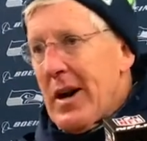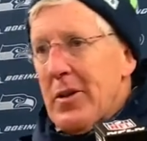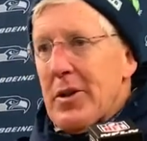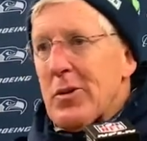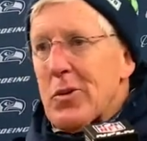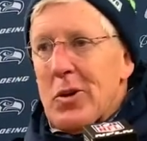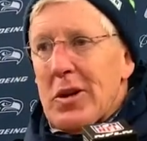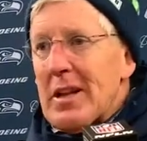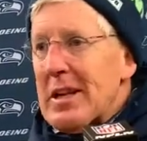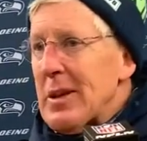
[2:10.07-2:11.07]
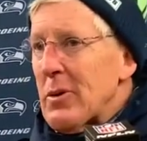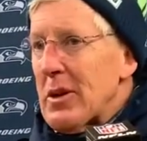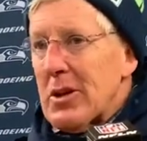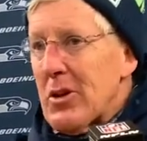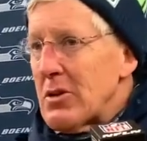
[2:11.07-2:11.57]
how things were looking like they were
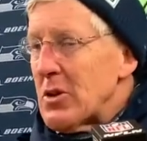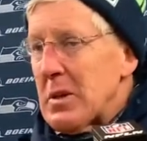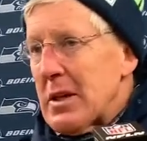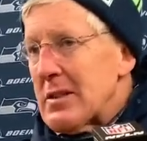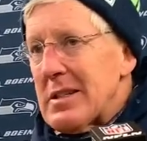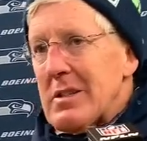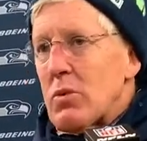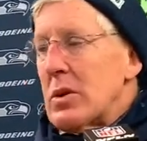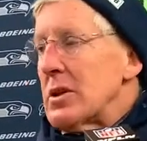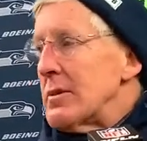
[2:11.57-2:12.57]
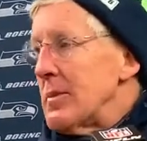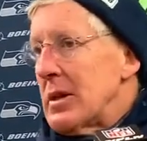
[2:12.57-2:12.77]
going to go, just because they just willed it.